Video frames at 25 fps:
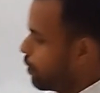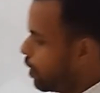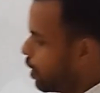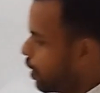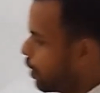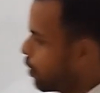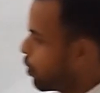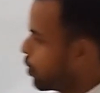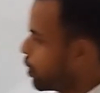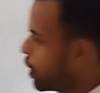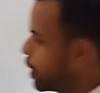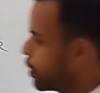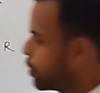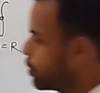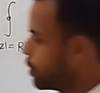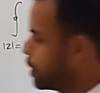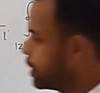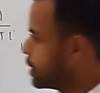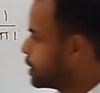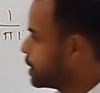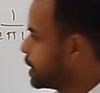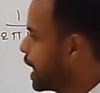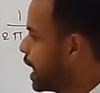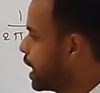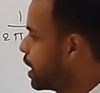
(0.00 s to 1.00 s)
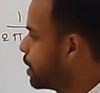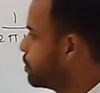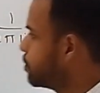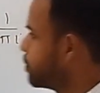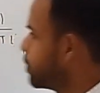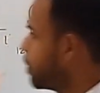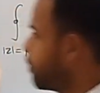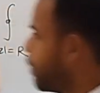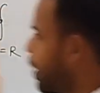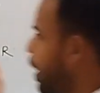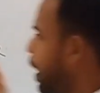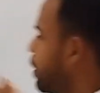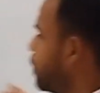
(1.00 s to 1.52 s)
according to this theorem,
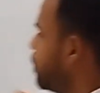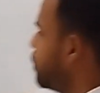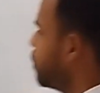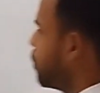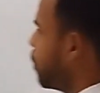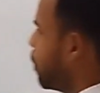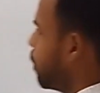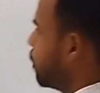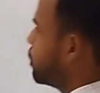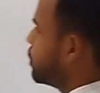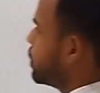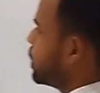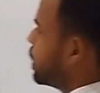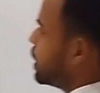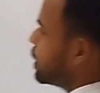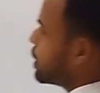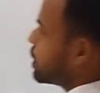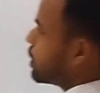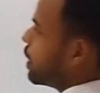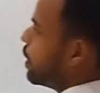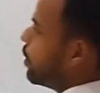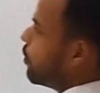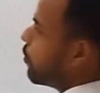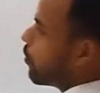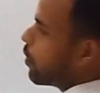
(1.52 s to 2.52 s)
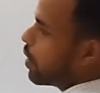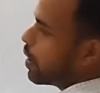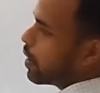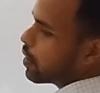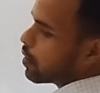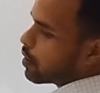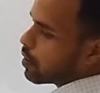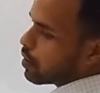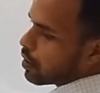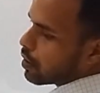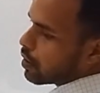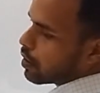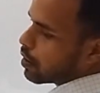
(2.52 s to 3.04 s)
the value of this
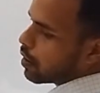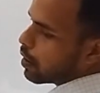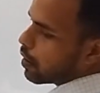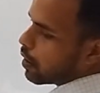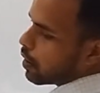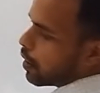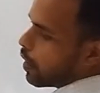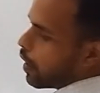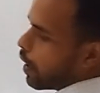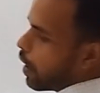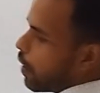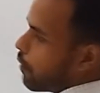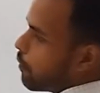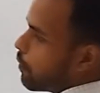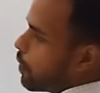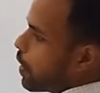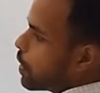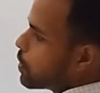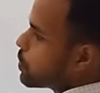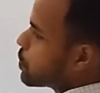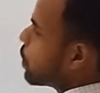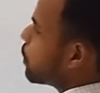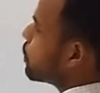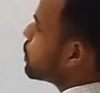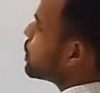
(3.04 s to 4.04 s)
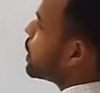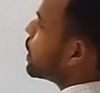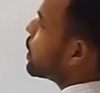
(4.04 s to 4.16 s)
integral f dash of